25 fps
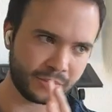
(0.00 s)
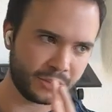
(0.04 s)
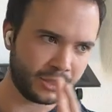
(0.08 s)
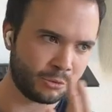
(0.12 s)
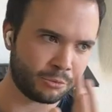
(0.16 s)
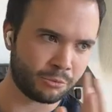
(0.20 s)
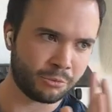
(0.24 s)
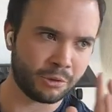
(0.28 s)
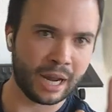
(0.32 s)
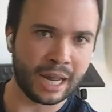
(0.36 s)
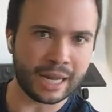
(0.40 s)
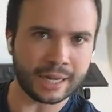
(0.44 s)

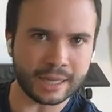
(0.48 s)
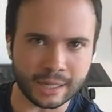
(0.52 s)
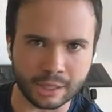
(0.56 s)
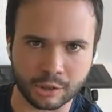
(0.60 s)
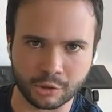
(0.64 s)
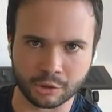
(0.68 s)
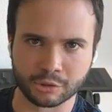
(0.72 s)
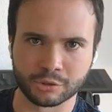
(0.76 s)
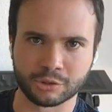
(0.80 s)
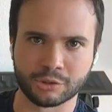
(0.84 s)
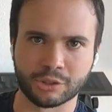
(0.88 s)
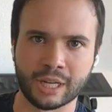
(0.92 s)

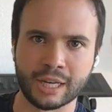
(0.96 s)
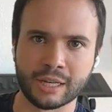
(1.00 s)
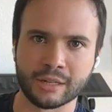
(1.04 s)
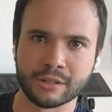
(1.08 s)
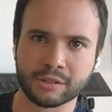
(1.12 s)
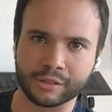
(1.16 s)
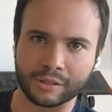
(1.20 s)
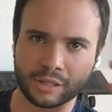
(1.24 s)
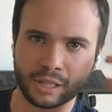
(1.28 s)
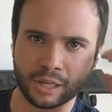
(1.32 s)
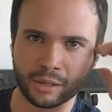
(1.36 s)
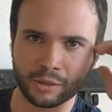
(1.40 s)
radical
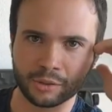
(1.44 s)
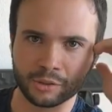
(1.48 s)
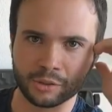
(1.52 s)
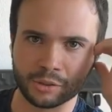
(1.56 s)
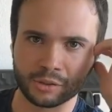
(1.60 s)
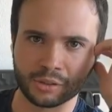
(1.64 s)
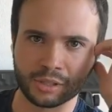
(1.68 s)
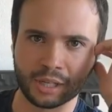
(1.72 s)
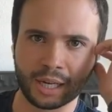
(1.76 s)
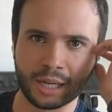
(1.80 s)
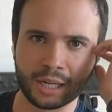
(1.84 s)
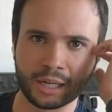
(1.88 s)
changes that
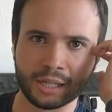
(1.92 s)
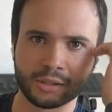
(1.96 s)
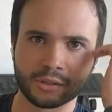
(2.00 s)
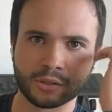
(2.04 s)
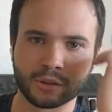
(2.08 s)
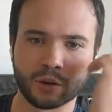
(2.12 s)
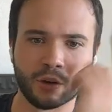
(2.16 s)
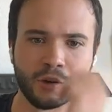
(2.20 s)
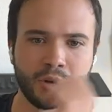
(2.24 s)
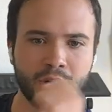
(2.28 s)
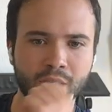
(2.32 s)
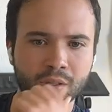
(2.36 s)
society
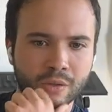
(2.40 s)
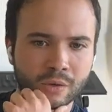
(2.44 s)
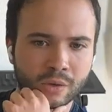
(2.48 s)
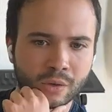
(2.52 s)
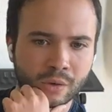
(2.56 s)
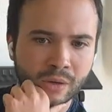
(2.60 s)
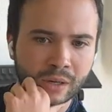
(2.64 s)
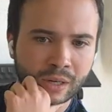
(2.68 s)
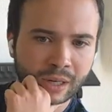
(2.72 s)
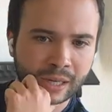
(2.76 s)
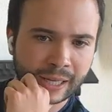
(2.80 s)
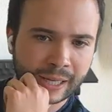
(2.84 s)
is going
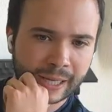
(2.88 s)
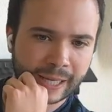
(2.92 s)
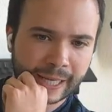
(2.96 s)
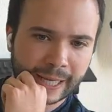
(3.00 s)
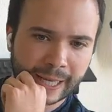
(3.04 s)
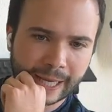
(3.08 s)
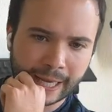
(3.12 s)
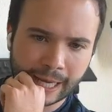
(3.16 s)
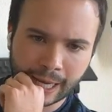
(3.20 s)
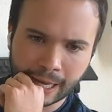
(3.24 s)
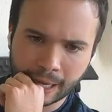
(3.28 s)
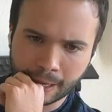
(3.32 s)
through.
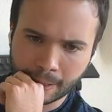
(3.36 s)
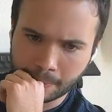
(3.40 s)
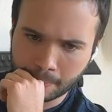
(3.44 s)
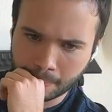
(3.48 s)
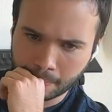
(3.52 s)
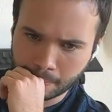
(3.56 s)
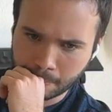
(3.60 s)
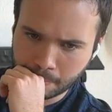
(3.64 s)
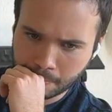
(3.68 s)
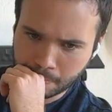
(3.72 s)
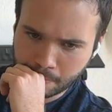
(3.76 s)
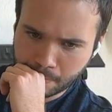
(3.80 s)

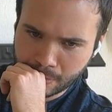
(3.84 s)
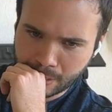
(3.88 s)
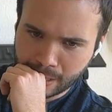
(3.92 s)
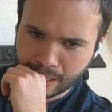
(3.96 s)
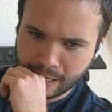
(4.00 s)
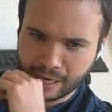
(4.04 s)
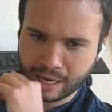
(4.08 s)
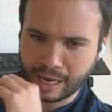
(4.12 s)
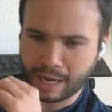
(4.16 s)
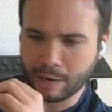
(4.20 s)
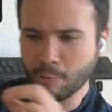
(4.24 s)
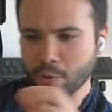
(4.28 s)
Um,
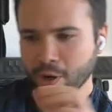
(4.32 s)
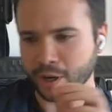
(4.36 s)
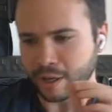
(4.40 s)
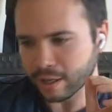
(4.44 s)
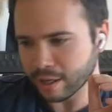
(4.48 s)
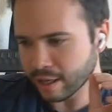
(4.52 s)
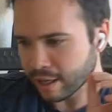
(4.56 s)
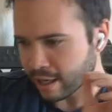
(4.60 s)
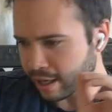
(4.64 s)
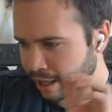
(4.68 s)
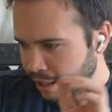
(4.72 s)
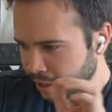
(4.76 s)
I
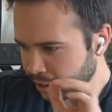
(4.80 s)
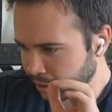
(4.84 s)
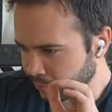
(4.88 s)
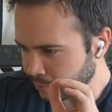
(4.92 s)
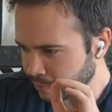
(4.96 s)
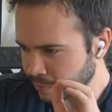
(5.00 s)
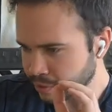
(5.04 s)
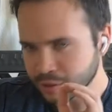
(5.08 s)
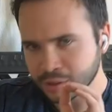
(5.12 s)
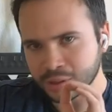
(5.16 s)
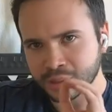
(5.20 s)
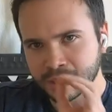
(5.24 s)
wanted to uh,
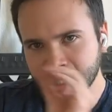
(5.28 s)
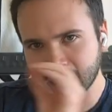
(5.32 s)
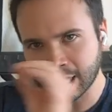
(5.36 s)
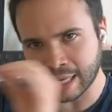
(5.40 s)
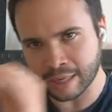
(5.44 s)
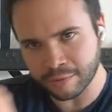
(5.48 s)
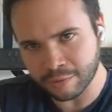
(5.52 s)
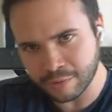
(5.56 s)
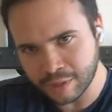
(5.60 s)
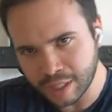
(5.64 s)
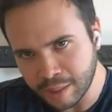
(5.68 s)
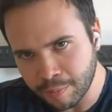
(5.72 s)

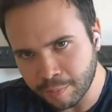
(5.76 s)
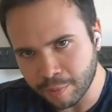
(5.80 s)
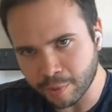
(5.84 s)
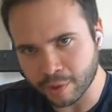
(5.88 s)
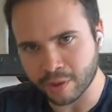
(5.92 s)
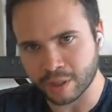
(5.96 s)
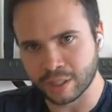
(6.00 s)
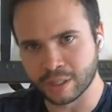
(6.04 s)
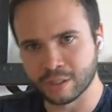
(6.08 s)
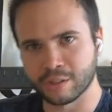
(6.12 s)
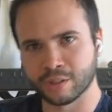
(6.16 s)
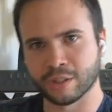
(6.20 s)
dive
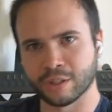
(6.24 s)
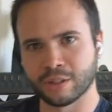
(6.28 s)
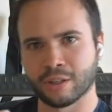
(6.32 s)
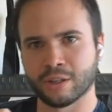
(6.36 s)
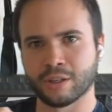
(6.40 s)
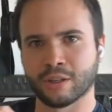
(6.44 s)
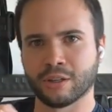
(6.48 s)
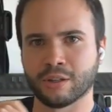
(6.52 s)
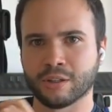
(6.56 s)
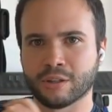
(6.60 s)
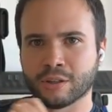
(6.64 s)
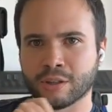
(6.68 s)
deeper into
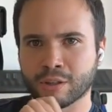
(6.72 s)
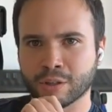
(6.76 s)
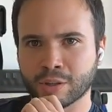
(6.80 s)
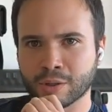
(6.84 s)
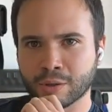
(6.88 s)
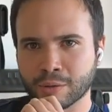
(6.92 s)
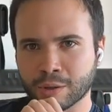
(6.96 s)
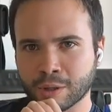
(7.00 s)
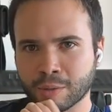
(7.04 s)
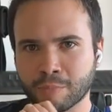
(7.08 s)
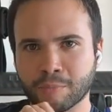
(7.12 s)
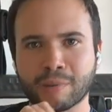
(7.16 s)
the,
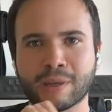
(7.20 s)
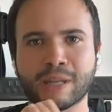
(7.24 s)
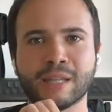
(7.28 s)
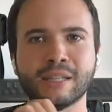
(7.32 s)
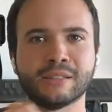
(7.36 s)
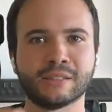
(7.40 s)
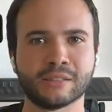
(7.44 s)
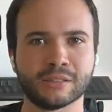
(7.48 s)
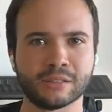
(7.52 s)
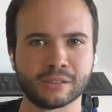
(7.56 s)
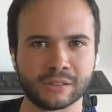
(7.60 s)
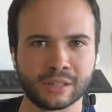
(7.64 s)
the the
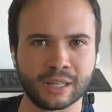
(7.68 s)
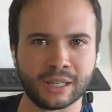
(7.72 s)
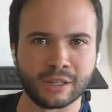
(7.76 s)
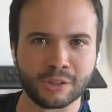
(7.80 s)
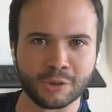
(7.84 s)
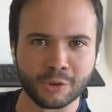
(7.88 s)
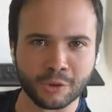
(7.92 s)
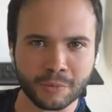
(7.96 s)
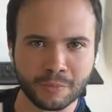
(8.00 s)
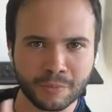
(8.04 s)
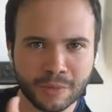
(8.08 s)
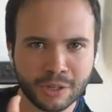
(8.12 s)
places
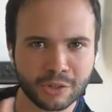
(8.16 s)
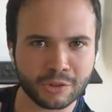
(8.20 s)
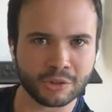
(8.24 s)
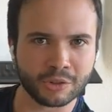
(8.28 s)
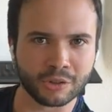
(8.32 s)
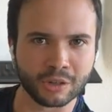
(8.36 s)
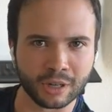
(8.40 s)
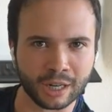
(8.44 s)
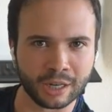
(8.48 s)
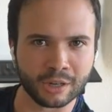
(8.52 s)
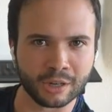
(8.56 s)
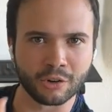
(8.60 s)
that your
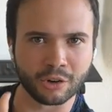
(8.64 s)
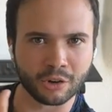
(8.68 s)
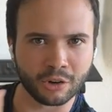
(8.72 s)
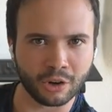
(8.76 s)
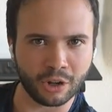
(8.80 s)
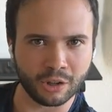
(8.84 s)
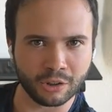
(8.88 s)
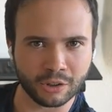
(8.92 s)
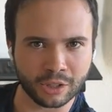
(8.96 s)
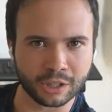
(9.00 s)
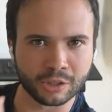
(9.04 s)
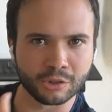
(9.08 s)
mission and your
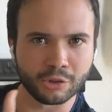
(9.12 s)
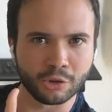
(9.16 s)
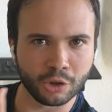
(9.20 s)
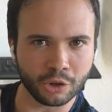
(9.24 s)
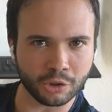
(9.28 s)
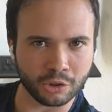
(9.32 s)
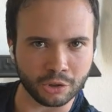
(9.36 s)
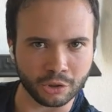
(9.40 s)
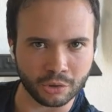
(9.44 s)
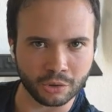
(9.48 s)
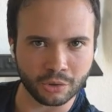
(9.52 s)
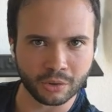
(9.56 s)
calling
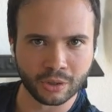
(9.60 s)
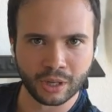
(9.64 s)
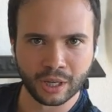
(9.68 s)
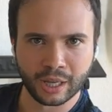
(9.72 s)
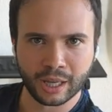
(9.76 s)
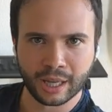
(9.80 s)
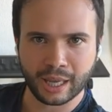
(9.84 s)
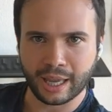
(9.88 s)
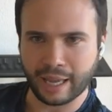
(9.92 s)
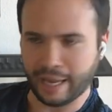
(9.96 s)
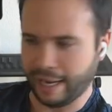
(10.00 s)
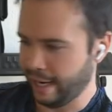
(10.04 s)
took you,
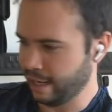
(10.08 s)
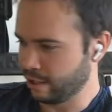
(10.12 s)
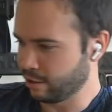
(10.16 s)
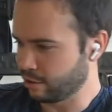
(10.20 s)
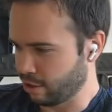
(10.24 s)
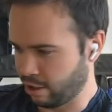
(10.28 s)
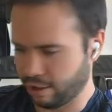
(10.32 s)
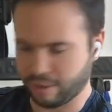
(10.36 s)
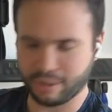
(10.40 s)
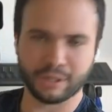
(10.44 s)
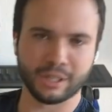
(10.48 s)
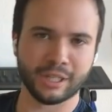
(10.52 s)

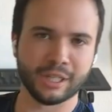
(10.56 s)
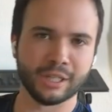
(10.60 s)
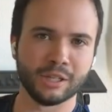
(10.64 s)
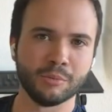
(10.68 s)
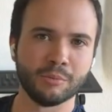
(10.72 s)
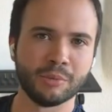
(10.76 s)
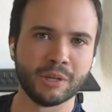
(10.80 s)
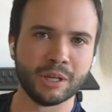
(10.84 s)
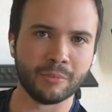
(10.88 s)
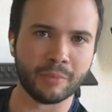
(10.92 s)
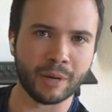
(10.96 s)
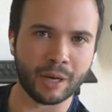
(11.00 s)
and talk a
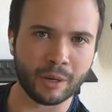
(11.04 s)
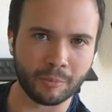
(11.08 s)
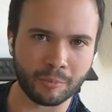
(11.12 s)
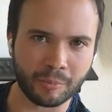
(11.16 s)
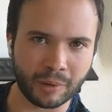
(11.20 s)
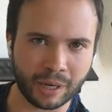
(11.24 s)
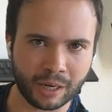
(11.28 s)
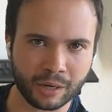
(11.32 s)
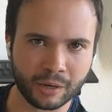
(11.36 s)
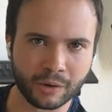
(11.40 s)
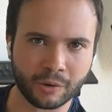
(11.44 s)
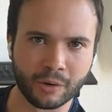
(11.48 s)
little bit about
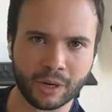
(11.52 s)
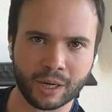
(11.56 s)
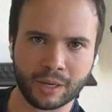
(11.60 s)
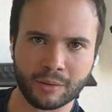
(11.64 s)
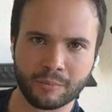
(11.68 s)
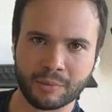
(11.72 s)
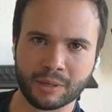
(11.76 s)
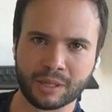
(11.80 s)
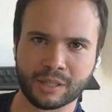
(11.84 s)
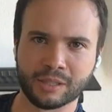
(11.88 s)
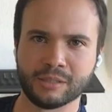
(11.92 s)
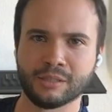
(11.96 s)
Paraguay
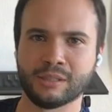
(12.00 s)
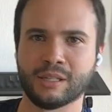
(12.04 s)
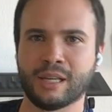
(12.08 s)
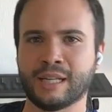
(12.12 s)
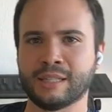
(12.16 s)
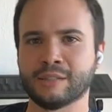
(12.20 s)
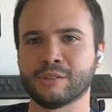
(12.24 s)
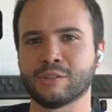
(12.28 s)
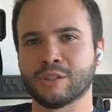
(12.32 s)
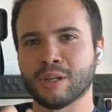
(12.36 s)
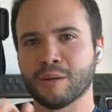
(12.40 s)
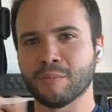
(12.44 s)
because
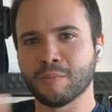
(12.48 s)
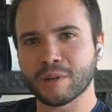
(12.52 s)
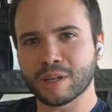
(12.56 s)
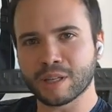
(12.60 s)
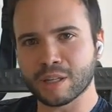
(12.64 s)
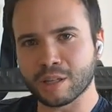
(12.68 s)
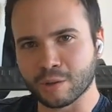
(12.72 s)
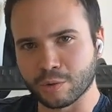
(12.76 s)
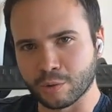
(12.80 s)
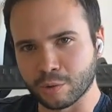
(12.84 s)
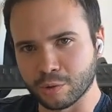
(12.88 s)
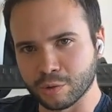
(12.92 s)
as
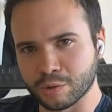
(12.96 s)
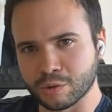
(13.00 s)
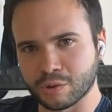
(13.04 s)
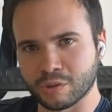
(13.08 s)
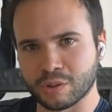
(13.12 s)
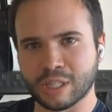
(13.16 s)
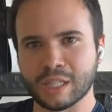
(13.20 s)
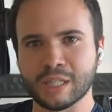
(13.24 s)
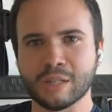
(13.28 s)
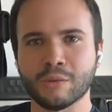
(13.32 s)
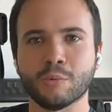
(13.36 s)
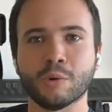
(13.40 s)
somebody who's
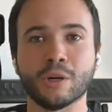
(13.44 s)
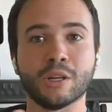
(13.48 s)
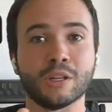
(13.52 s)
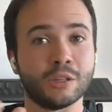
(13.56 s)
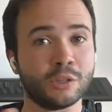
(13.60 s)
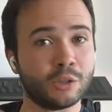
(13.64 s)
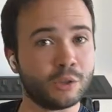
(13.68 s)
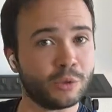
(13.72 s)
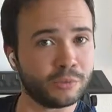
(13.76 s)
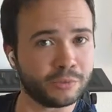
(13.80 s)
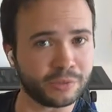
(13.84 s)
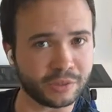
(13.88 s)
seen what
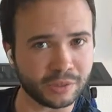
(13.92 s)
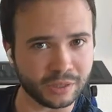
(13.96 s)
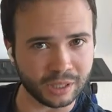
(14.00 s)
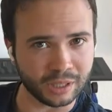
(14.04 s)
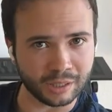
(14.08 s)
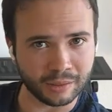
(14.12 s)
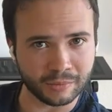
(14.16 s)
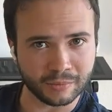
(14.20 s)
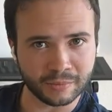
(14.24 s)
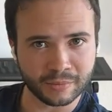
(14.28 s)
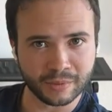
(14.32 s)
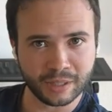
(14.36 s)
you've
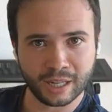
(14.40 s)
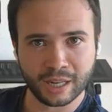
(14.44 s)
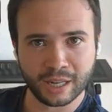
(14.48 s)
seen,